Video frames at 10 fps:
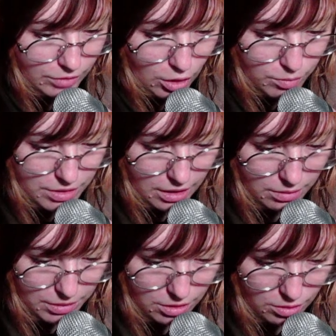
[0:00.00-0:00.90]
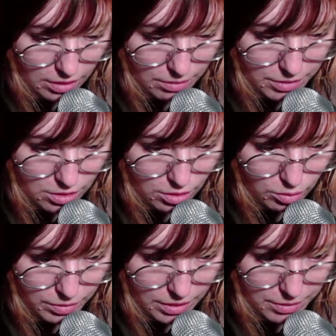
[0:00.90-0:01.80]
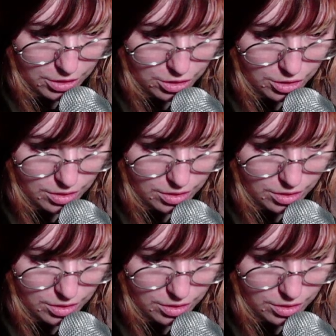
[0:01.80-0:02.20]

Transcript: Oops, I didn't mean to do that. I meant to open image.